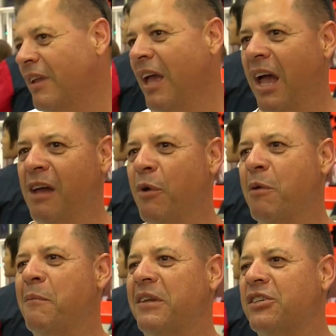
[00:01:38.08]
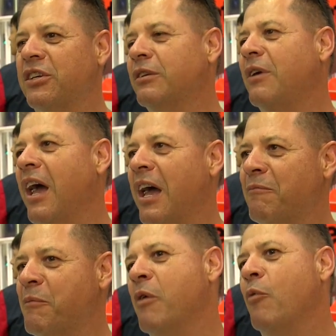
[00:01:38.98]
what am I meant to do?
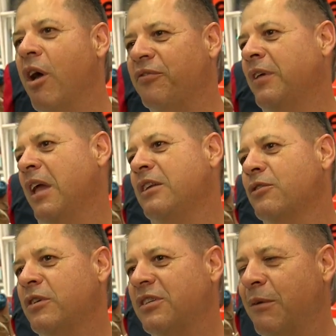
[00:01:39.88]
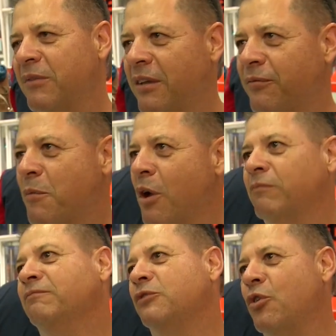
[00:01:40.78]
My wife and daughter's up there for
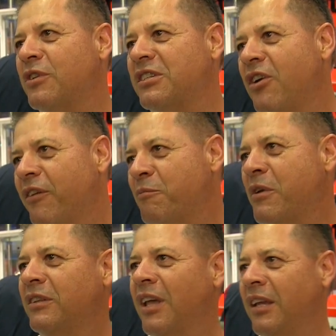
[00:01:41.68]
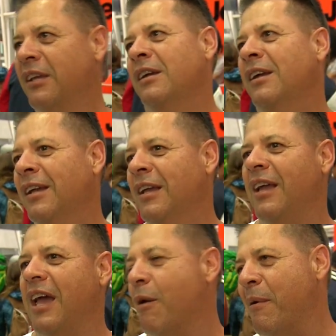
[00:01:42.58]
my daughter's 9th birthday.
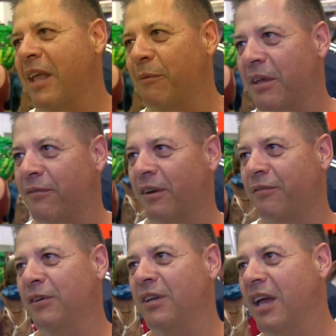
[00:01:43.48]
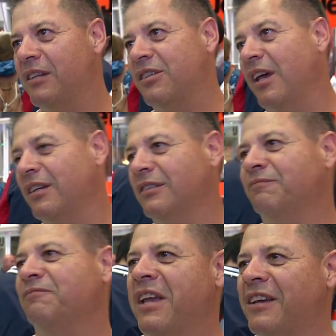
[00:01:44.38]
And I'm only up there for a few days, so
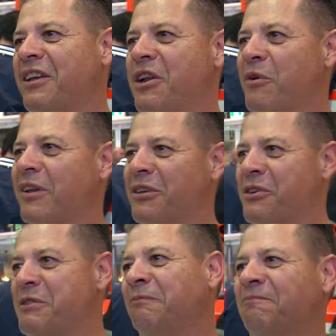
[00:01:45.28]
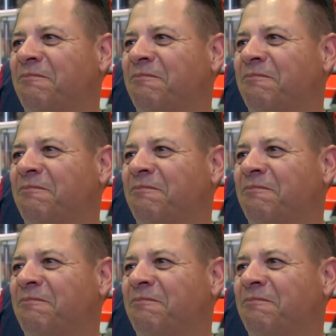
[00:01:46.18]
yeah, don't know what I'm going to